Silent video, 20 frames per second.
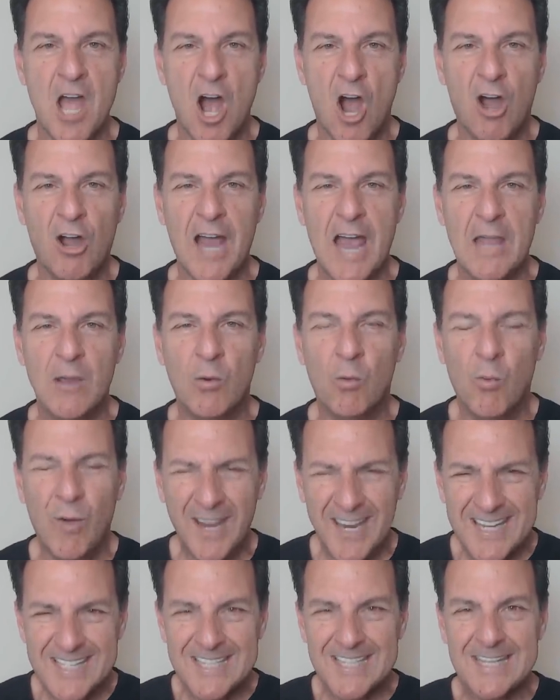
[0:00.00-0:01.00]
All right,
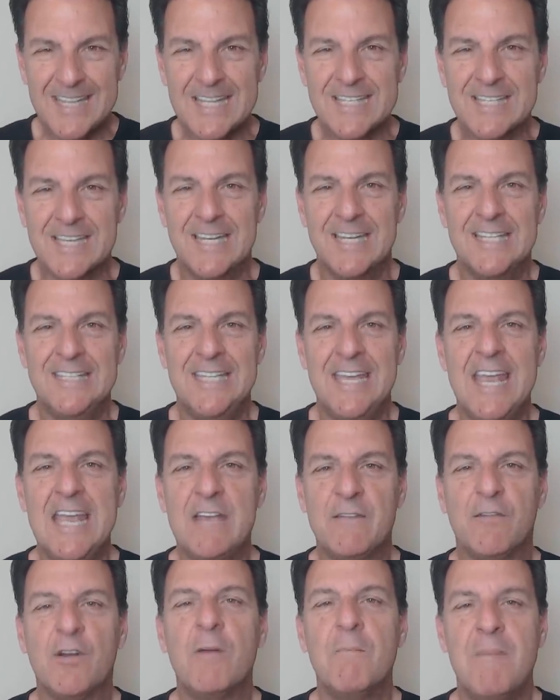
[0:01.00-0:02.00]
what is it that's going to
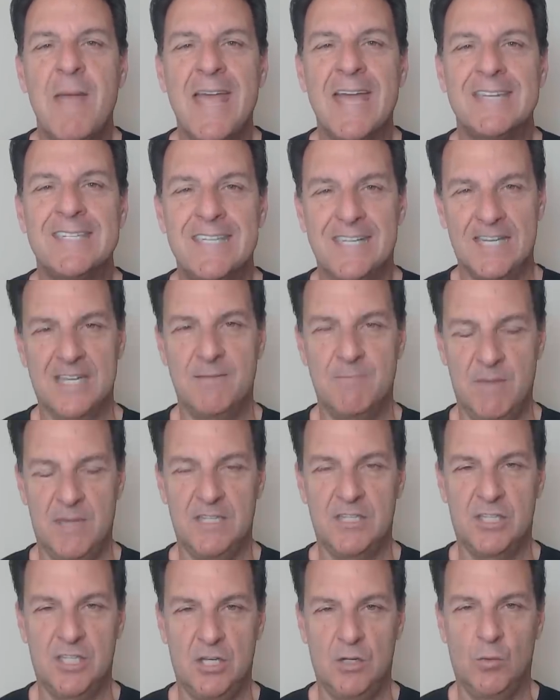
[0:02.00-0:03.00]
take for a man to
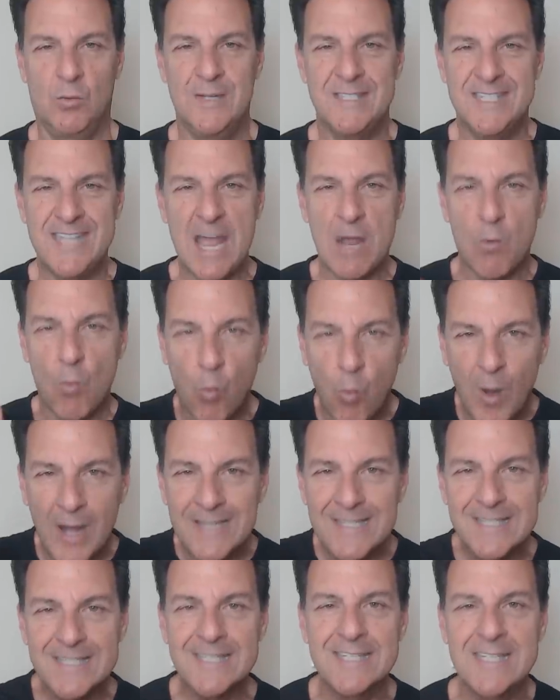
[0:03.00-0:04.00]
commit to you? What's that
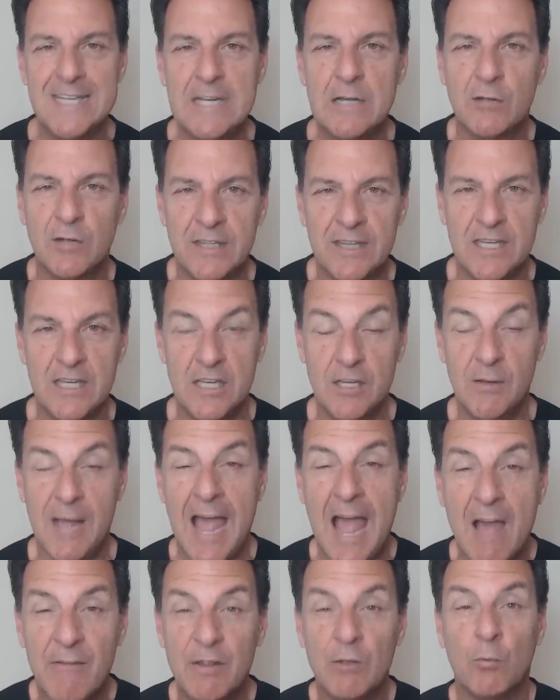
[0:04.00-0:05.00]
one secret that you
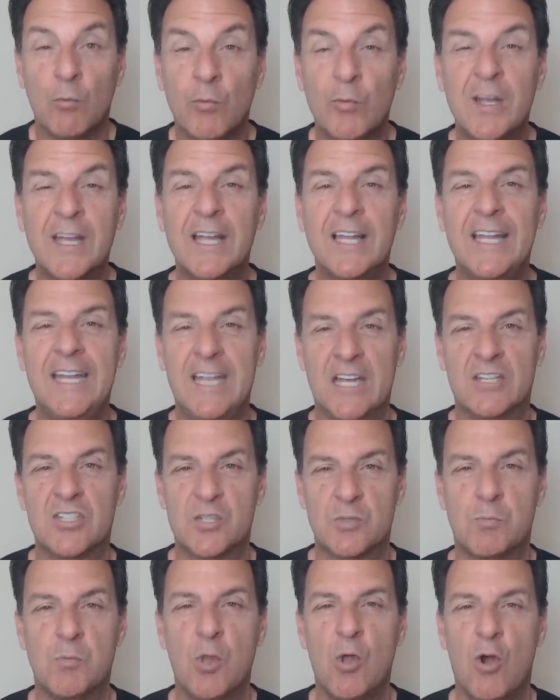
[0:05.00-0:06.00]
haven't really
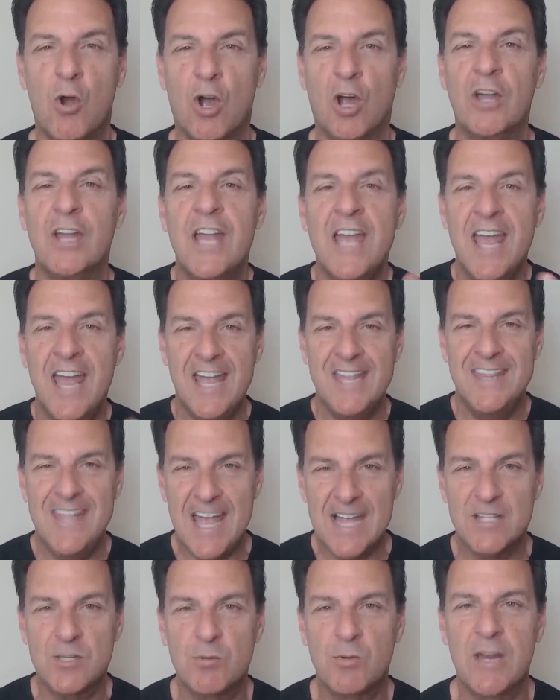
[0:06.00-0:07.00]
explored? And
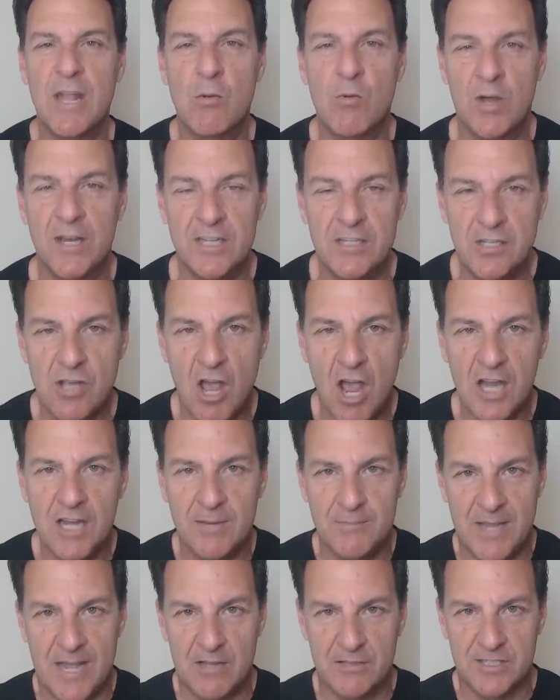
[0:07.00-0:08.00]
that's what I want to talk
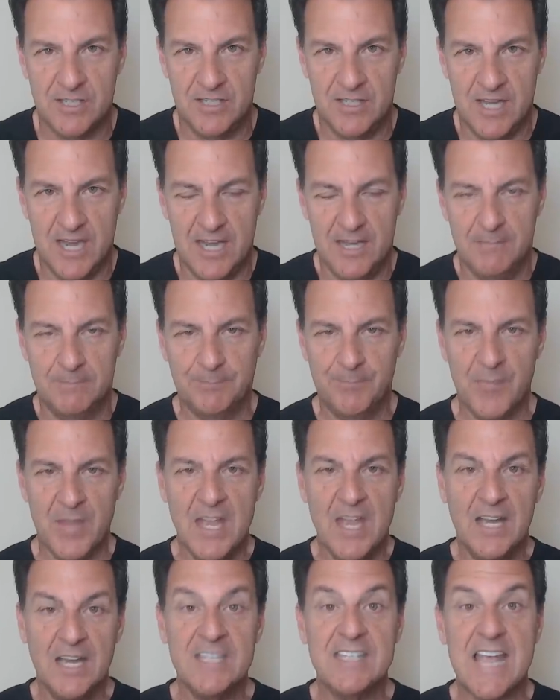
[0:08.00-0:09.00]
about today.
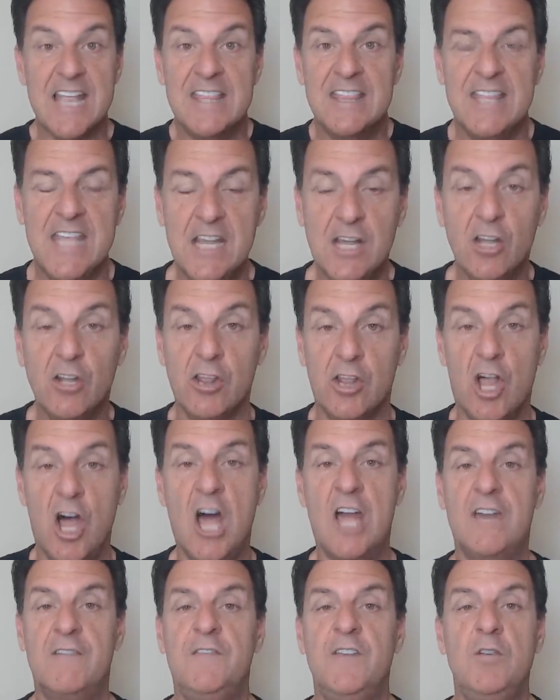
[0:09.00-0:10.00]
Because I think a
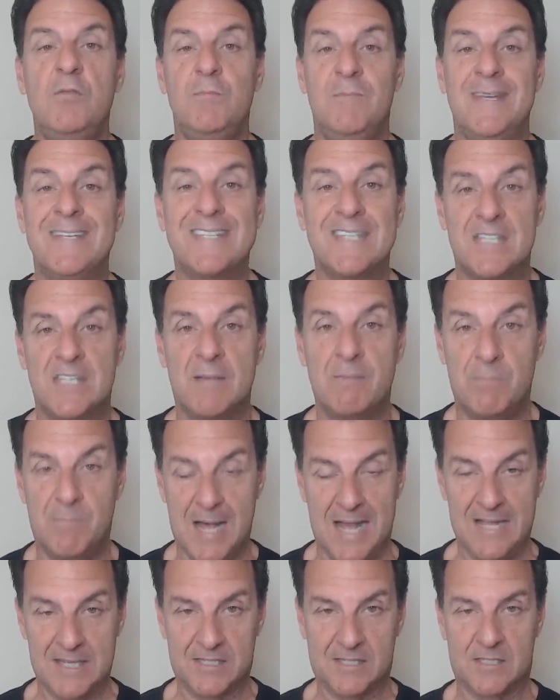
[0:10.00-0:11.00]
lot of you missed the
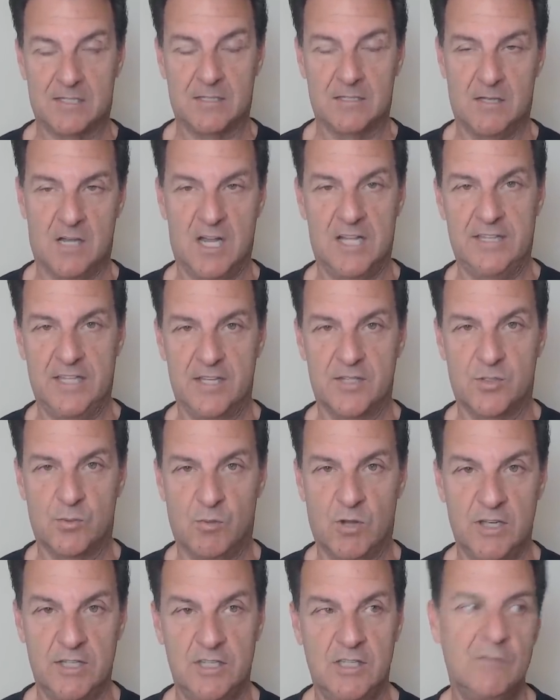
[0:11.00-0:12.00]
bus on this
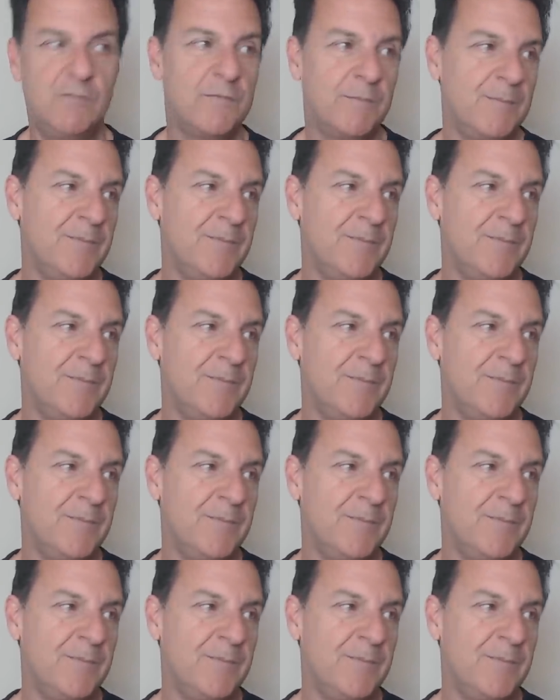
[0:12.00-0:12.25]
one. You've